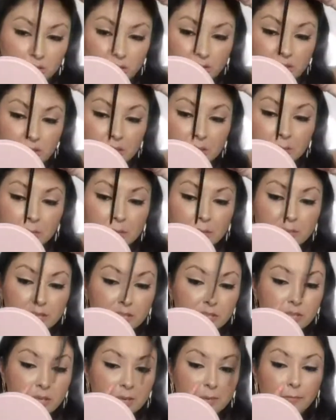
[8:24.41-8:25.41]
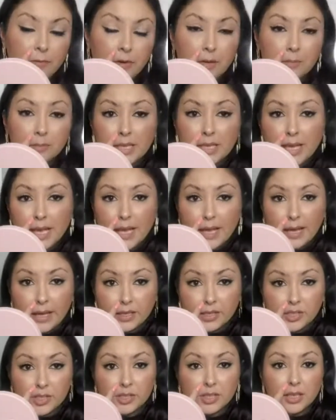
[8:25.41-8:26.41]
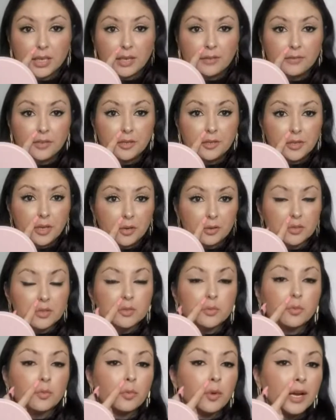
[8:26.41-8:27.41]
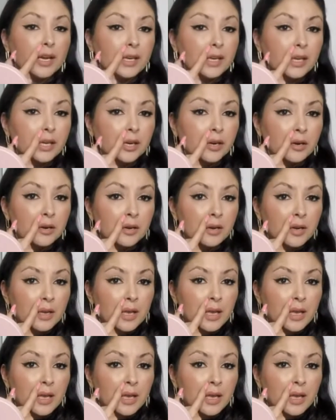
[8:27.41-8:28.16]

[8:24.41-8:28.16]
So it's going to be measured from the edge of your nose right here